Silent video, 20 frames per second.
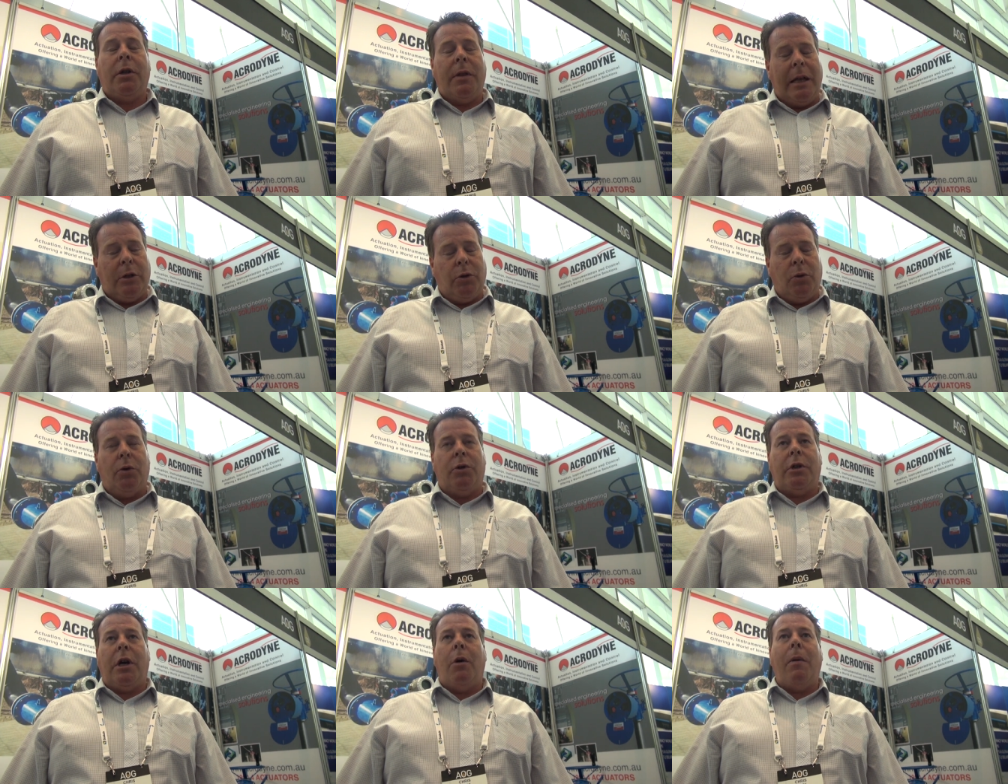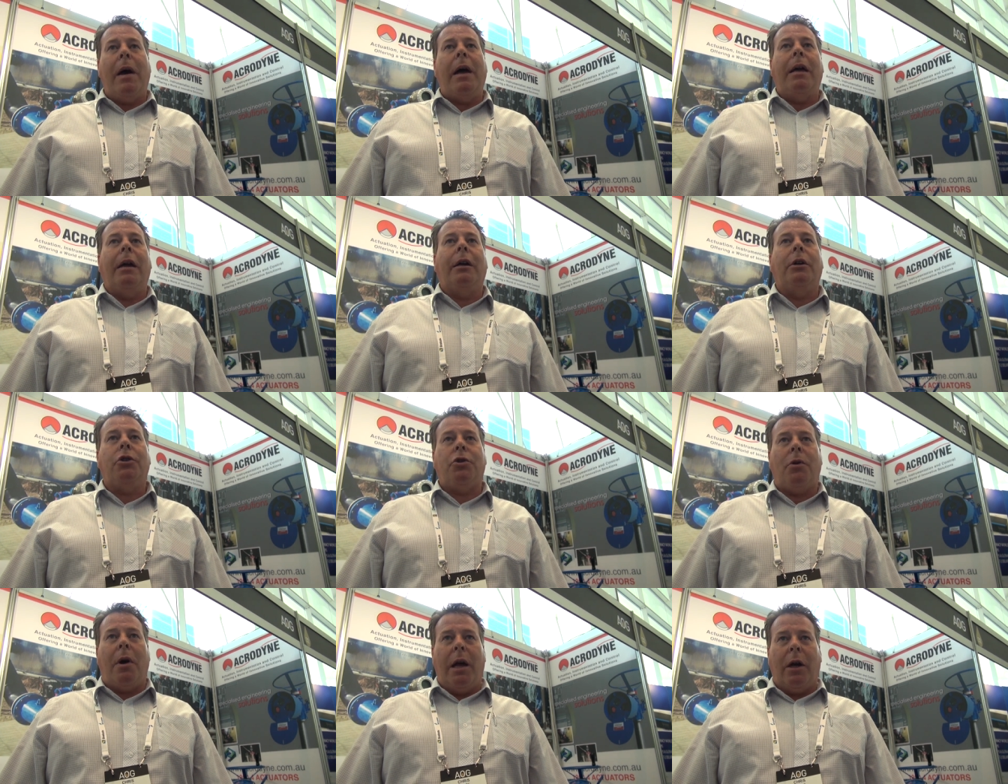So that's also adding
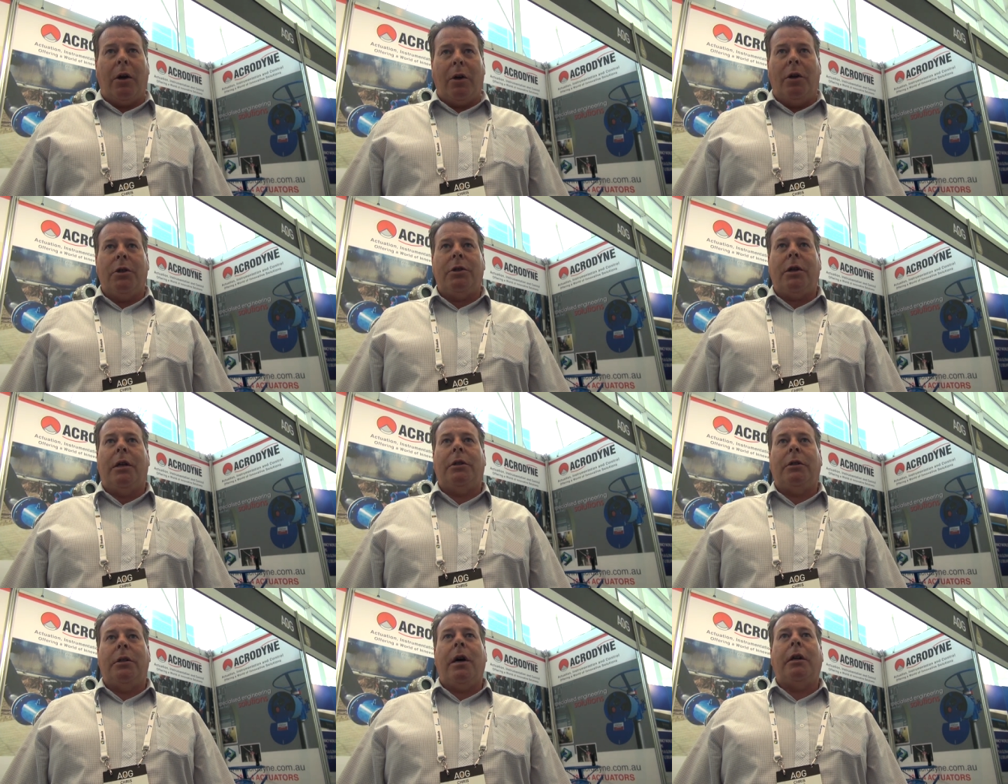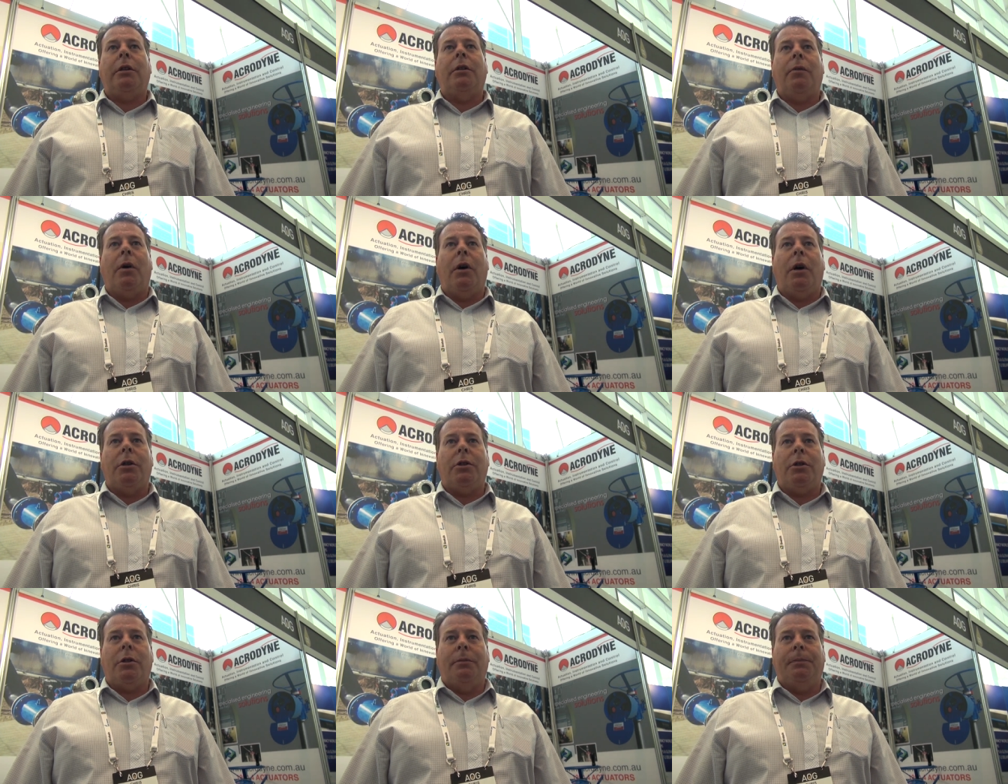Australian content to that
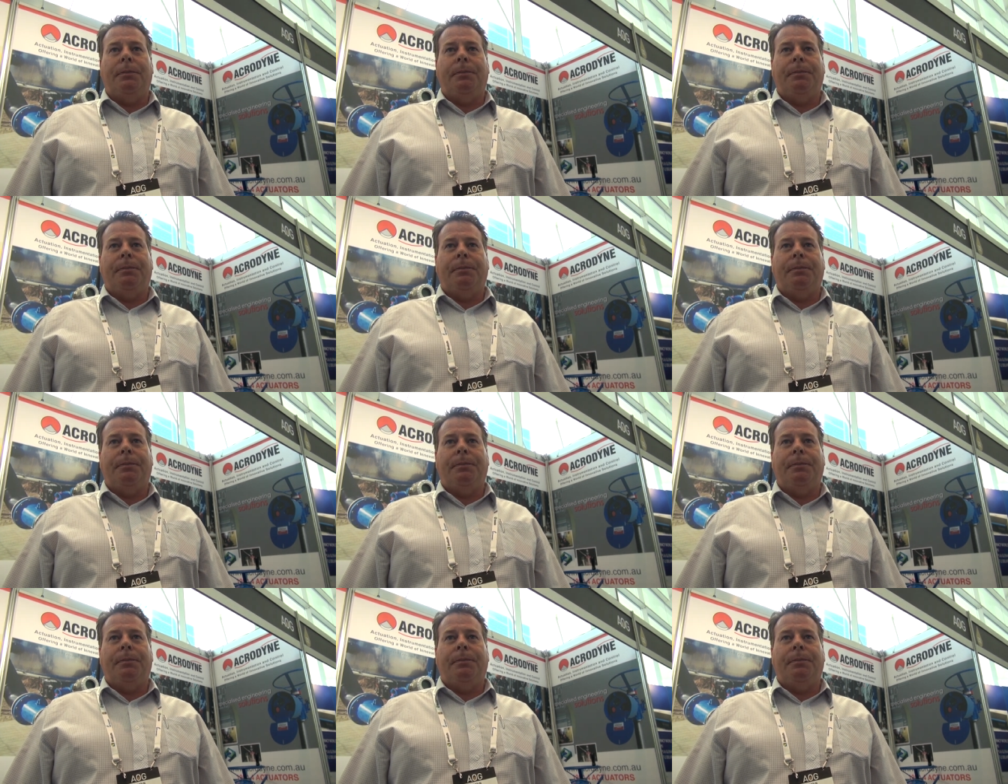device.